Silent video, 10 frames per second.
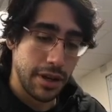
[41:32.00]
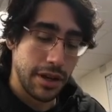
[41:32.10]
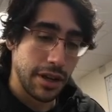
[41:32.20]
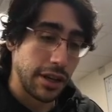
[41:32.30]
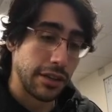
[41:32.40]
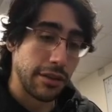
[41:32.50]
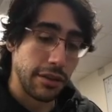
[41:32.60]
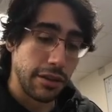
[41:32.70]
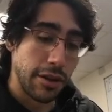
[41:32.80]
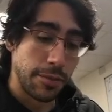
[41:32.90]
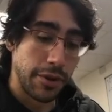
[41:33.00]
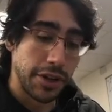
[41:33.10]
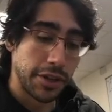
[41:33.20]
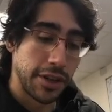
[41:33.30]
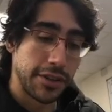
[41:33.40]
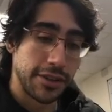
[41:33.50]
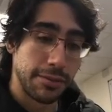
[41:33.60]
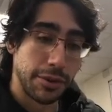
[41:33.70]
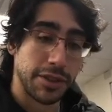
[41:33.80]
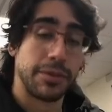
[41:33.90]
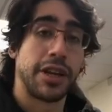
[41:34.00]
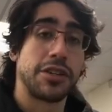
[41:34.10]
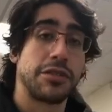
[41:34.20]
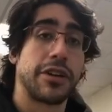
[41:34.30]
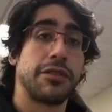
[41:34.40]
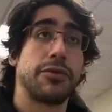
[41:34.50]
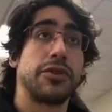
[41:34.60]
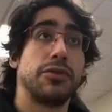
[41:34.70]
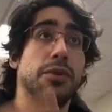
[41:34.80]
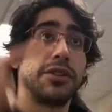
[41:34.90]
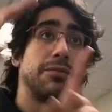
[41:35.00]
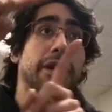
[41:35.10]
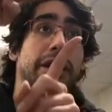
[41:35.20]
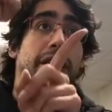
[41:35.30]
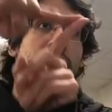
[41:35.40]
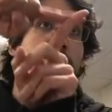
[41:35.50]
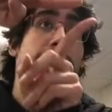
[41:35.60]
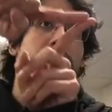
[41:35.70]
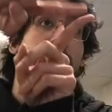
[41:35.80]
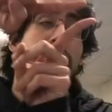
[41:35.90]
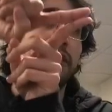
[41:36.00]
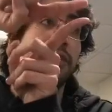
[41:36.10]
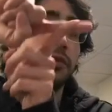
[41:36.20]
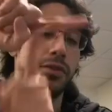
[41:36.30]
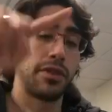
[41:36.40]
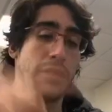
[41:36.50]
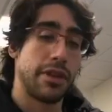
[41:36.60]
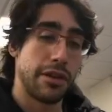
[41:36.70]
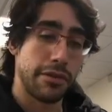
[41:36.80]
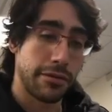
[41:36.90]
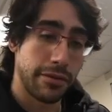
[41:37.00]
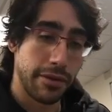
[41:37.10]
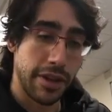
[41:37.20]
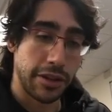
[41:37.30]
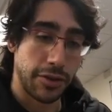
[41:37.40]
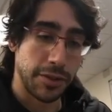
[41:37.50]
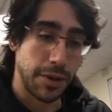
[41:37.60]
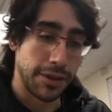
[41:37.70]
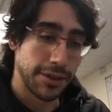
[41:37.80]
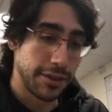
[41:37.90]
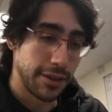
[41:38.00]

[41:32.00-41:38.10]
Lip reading: And the operation is multiplication, right? We're going to multiply every element with the other that corresponds.